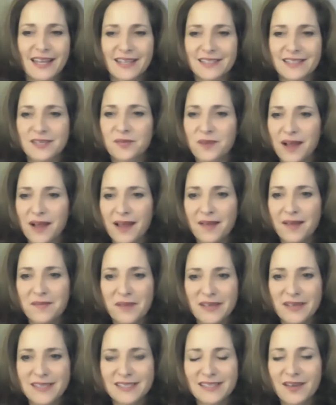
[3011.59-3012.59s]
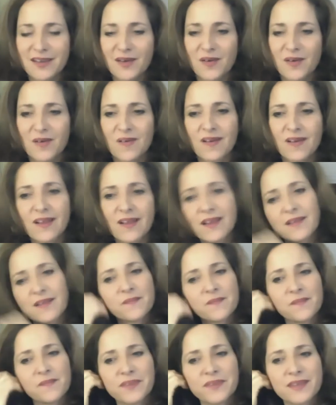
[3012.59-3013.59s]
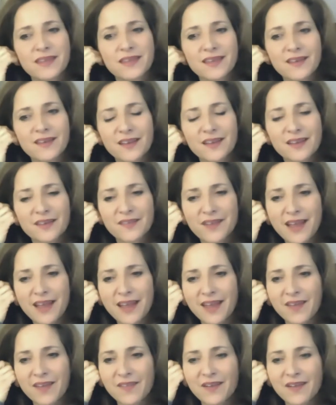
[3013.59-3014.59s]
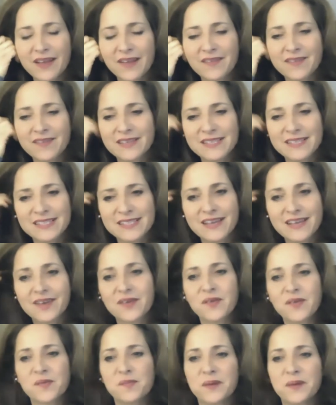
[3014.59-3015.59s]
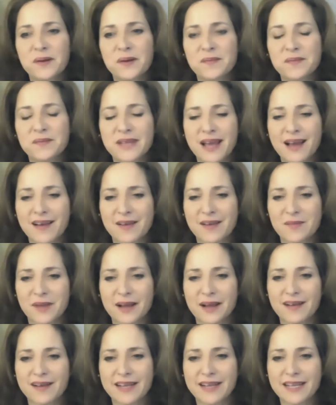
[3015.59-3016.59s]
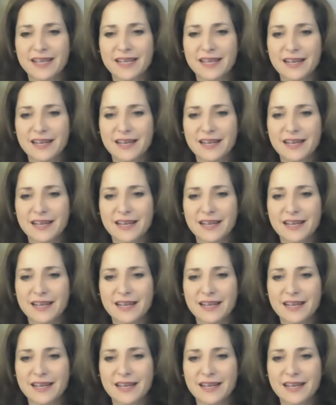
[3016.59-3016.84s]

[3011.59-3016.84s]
So why am I so you're right. Why am I so bummed out about it?